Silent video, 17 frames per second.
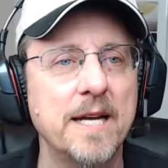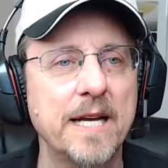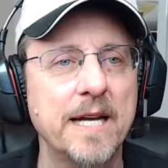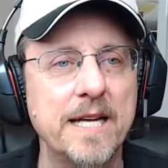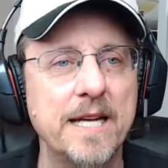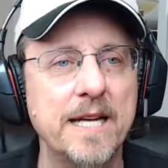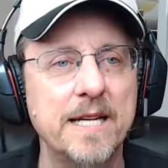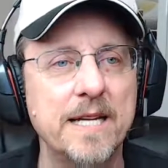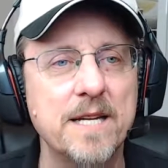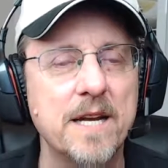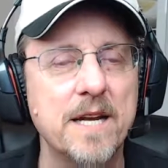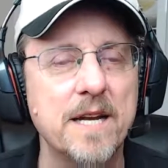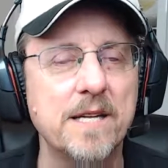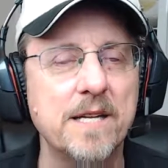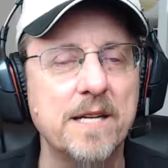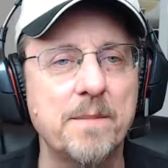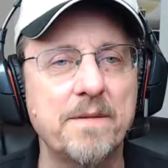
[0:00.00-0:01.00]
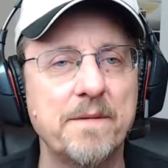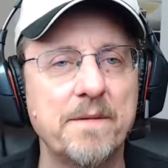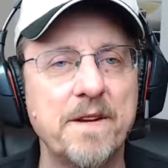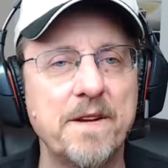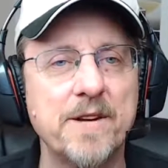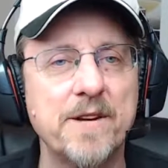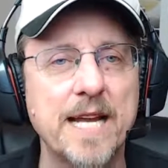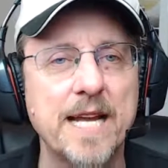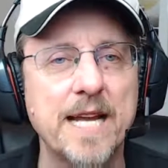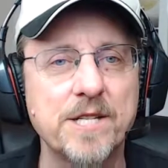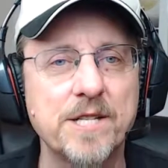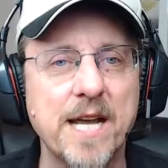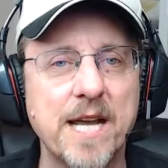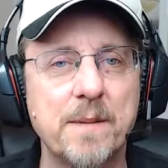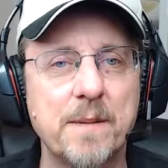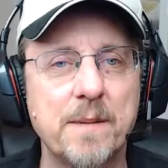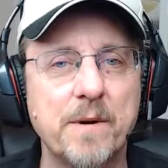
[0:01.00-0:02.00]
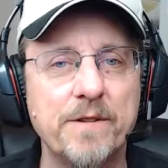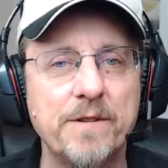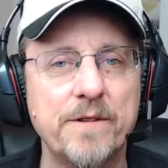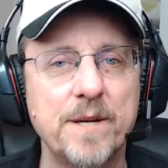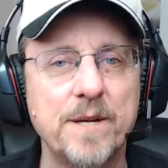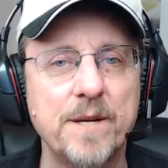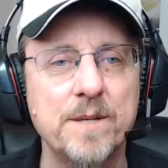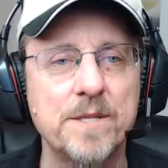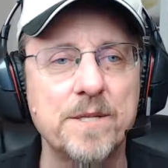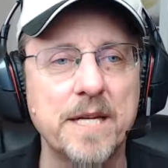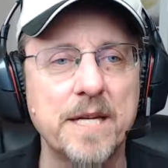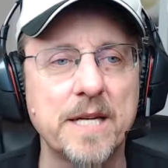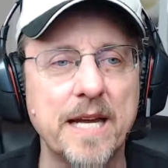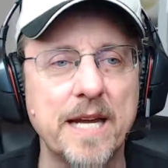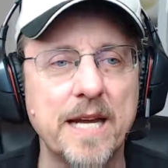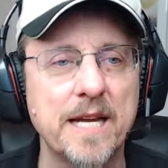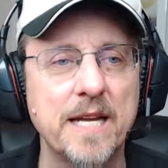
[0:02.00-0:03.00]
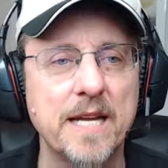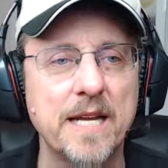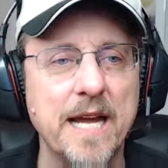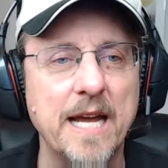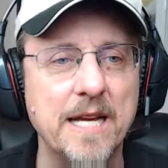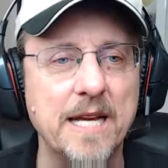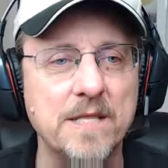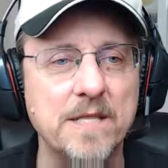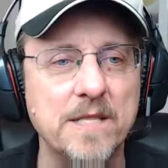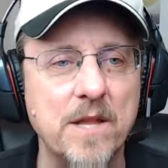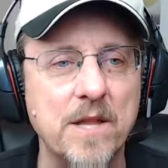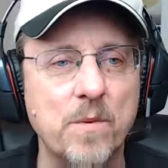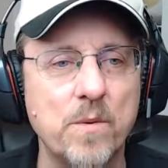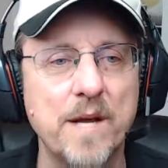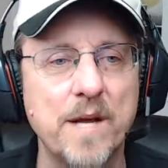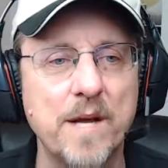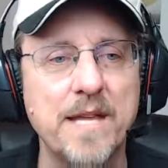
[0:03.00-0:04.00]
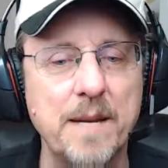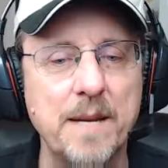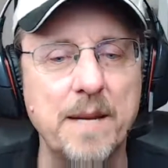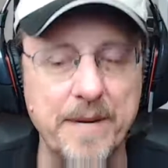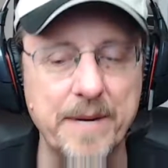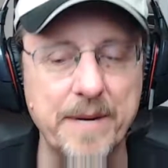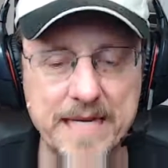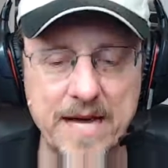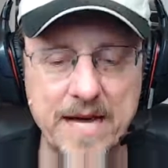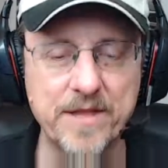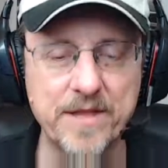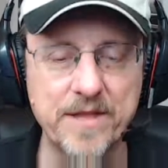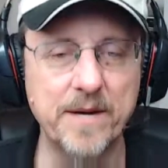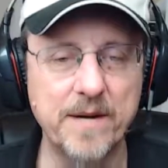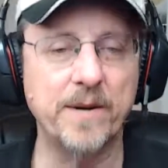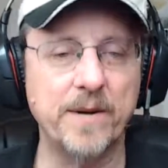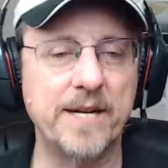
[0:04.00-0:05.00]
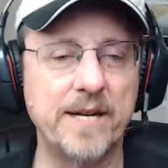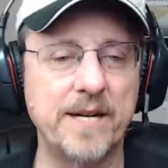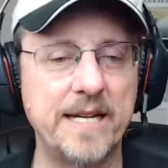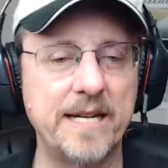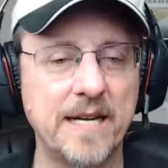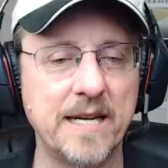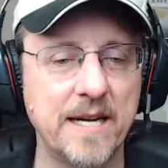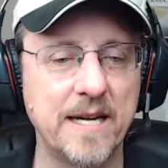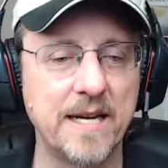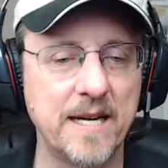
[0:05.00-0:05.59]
and he had done a number of different dash cam reviews, and so the one that he picked out that he really